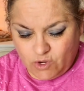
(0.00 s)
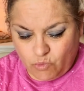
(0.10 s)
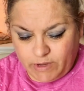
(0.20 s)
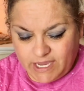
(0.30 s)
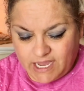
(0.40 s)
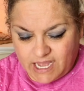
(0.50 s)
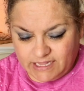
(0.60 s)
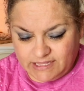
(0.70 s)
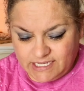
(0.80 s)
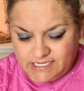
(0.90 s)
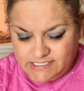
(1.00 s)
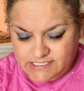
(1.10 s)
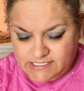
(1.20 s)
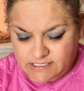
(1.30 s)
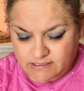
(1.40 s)
We got
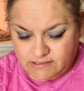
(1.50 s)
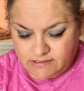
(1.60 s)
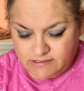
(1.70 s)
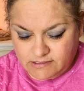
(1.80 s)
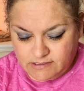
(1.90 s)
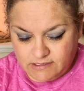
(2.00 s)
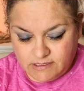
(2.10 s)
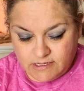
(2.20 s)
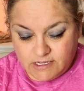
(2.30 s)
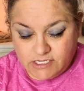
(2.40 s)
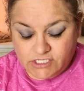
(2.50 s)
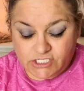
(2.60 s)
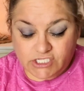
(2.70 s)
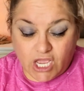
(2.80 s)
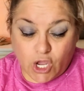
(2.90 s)
this.
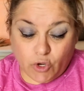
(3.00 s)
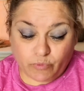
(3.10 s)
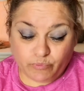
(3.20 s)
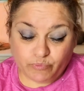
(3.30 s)
So,